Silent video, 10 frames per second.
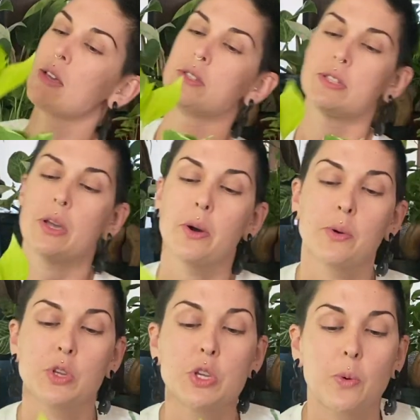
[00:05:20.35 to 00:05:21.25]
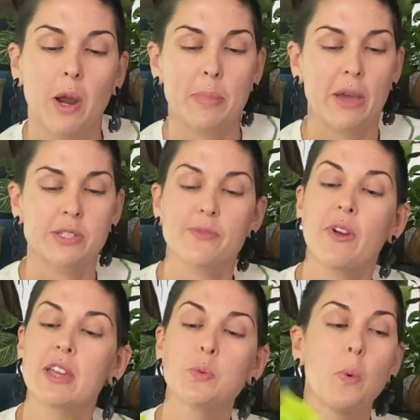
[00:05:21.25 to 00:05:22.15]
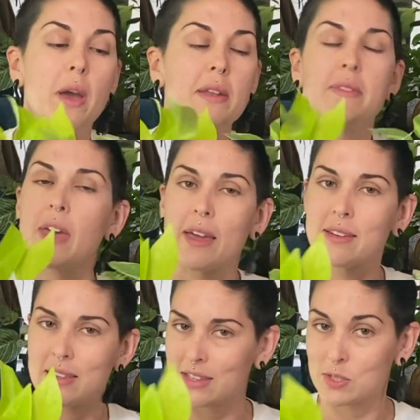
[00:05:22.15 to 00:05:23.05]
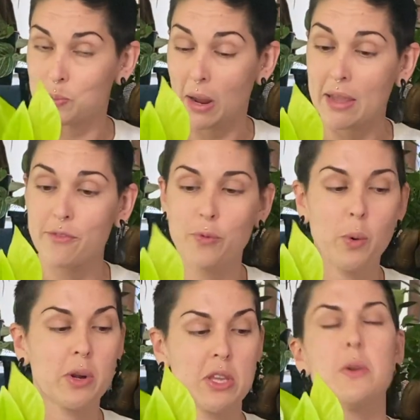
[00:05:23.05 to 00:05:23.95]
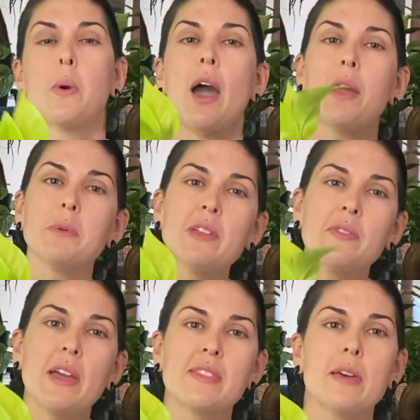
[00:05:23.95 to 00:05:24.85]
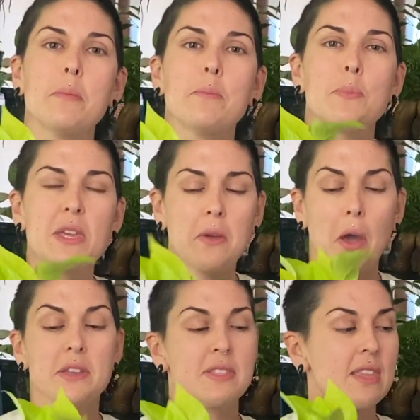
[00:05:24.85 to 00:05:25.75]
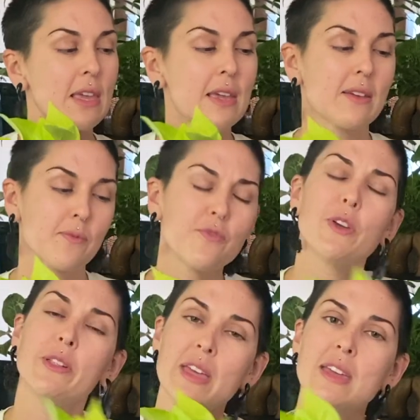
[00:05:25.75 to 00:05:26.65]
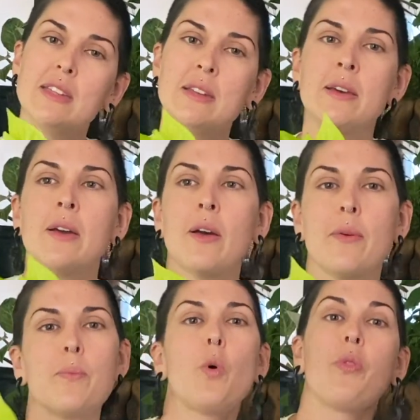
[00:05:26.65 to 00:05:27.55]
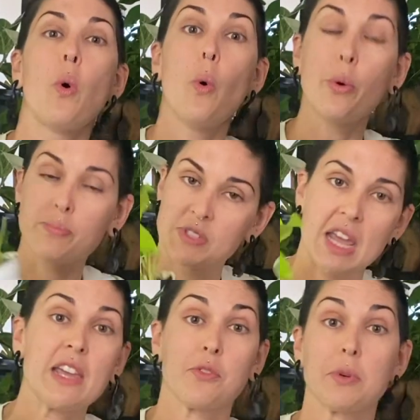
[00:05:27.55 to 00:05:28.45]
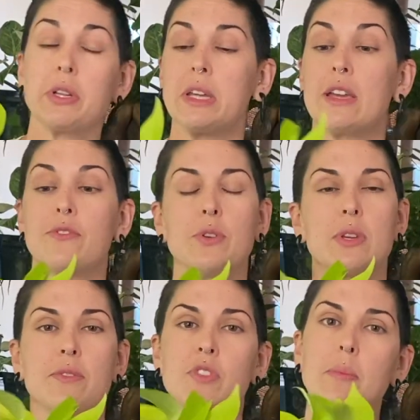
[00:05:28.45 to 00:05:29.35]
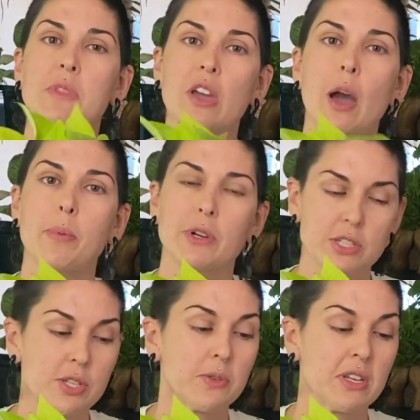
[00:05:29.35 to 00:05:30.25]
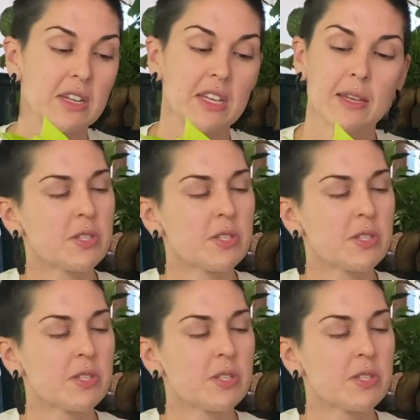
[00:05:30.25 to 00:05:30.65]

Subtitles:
So you are bound to find one that is right for you. I really like them because they fill in, well, the whole tank really, if you give them the opportunity.